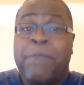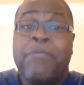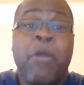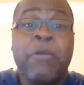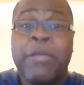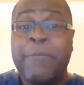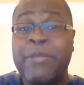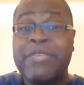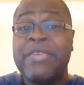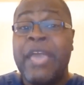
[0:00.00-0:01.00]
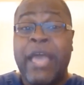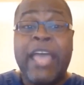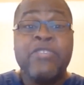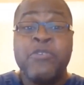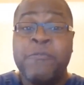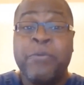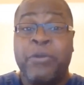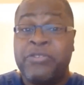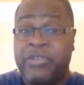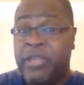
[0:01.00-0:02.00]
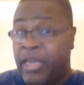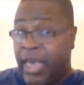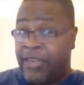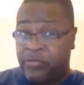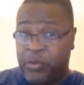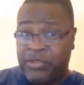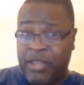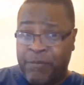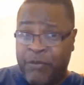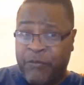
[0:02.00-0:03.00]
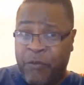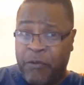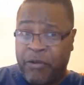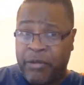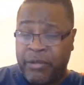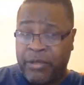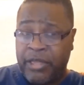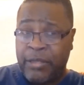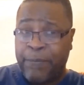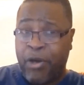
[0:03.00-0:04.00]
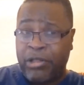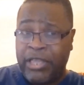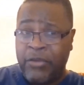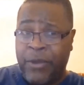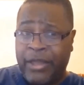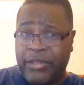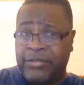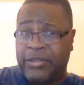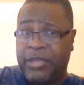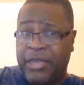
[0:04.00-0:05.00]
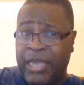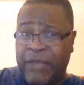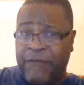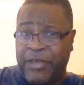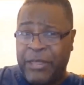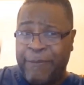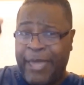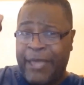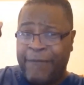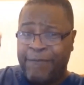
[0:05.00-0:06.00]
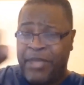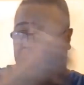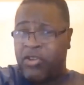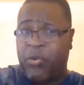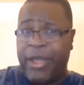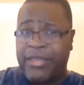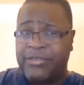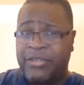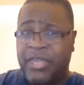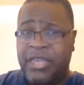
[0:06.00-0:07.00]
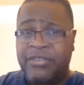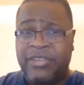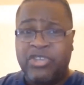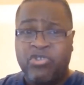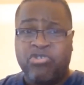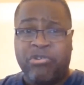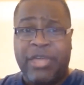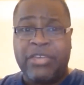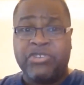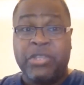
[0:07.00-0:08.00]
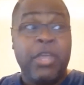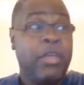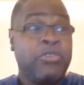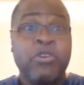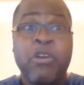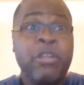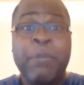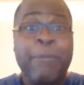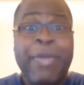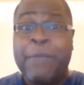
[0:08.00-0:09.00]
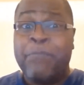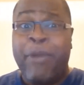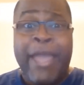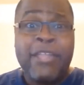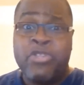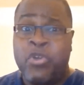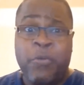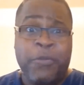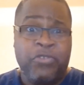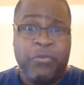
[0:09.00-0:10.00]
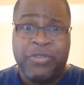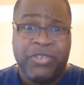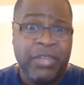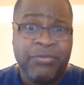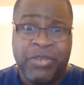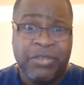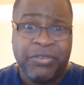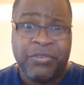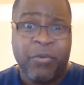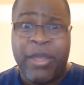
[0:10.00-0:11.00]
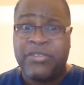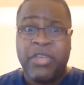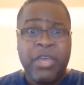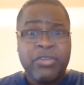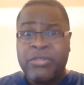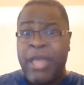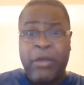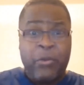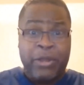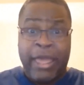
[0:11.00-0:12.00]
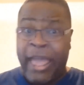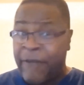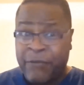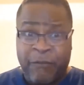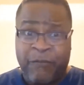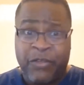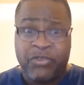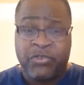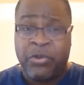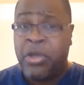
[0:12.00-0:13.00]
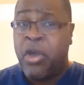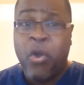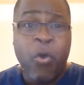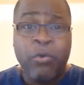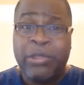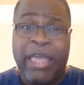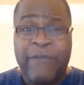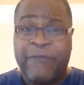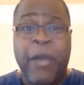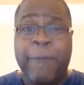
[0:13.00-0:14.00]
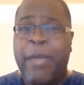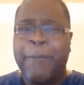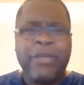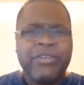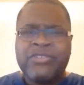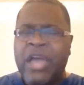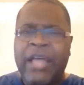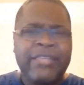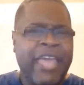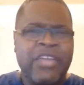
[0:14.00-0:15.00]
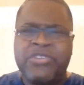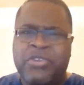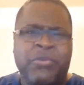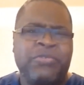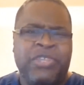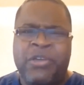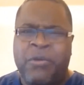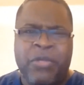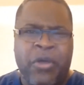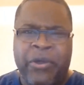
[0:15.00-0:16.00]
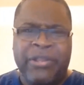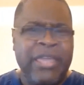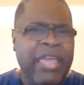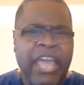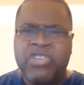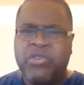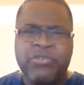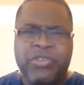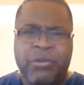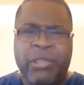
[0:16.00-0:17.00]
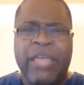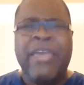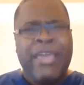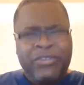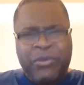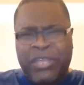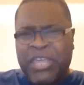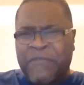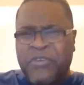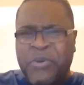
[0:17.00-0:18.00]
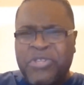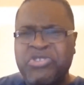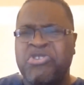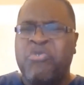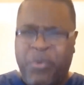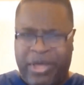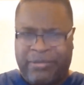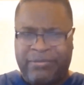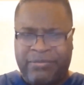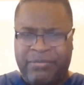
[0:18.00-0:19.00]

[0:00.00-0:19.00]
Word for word: a broken, but yet a new person. As we said before in the Pauline writings, if any man be in Christ, he is a new creation. You're going to be made brand new when you receive Jesus Christ. You're not going to have to fix your old life up because God can't use the old heart. He can't use the old life. He's going to give you a new one.